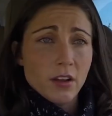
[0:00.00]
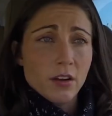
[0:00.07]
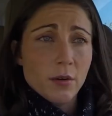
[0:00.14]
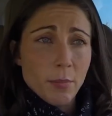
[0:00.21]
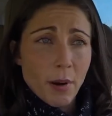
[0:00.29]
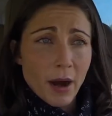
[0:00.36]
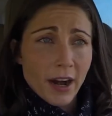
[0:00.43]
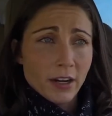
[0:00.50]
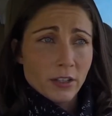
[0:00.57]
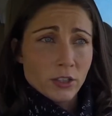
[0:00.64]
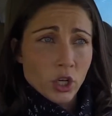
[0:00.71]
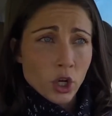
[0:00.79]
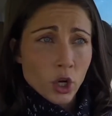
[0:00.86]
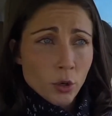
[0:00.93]
difficult to
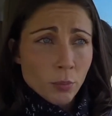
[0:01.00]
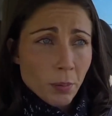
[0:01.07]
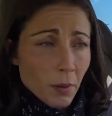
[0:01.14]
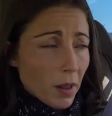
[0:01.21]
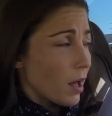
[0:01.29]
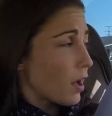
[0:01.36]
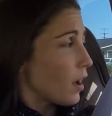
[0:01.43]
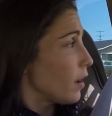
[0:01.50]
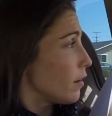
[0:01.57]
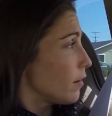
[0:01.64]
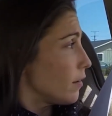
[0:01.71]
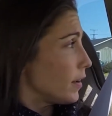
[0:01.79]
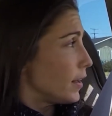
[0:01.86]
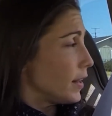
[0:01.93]
decline the offer,
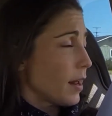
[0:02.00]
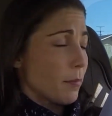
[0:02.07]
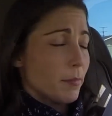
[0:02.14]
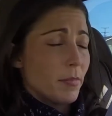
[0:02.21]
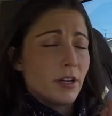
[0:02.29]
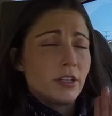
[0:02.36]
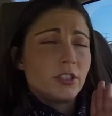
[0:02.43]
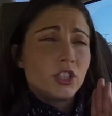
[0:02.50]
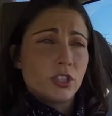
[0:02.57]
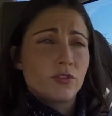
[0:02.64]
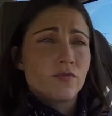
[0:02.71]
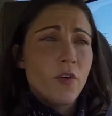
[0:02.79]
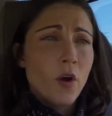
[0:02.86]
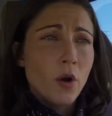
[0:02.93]
so she seized the
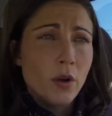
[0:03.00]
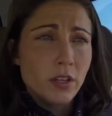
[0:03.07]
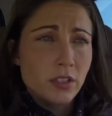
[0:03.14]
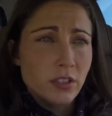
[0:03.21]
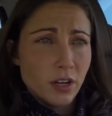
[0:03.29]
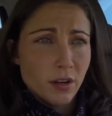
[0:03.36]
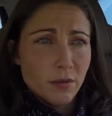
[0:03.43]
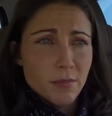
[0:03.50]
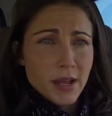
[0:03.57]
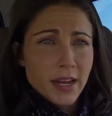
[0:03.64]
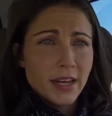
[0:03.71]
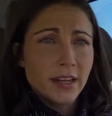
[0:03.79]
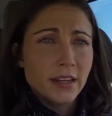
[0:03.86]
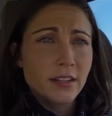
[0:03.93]
opportunity, which
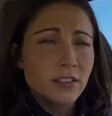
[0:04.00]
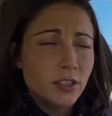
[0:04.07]
opened the